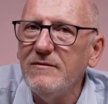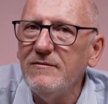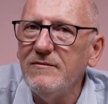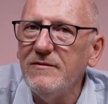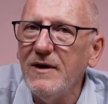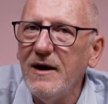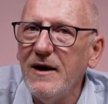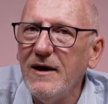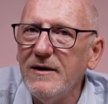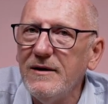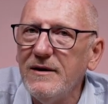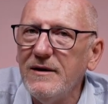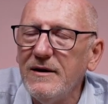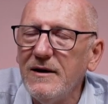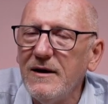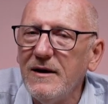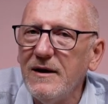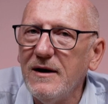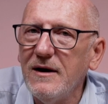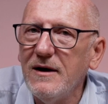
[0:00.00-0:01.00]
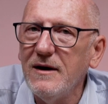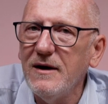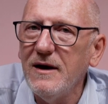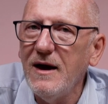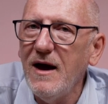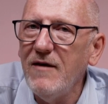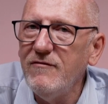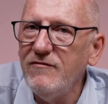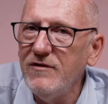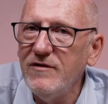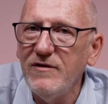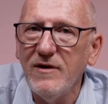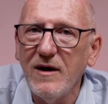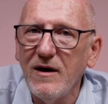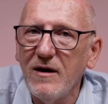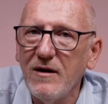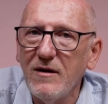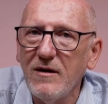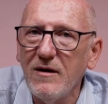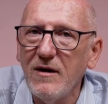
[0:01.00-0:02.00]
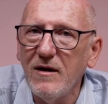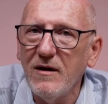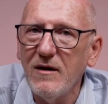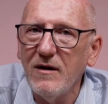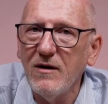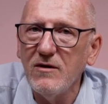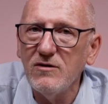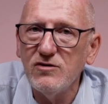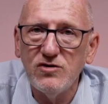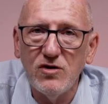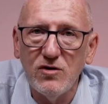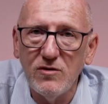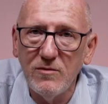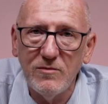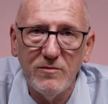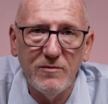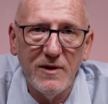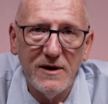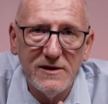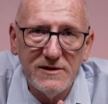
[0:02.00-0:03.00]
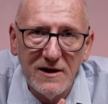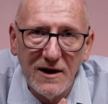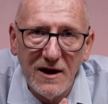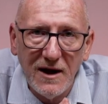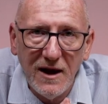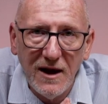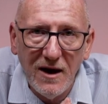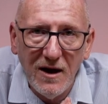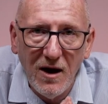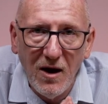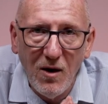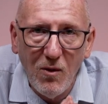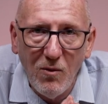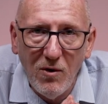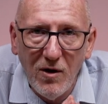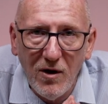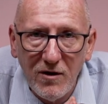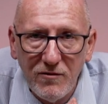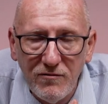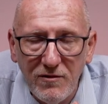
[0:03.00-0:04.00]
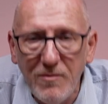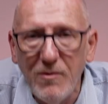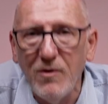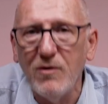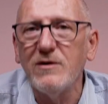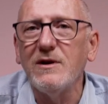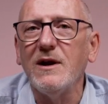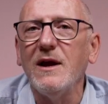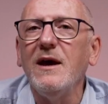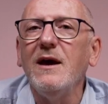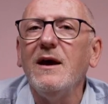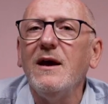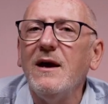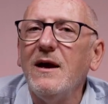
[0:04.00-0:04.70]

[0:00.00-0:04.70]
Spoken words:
then everything should basically work remotely.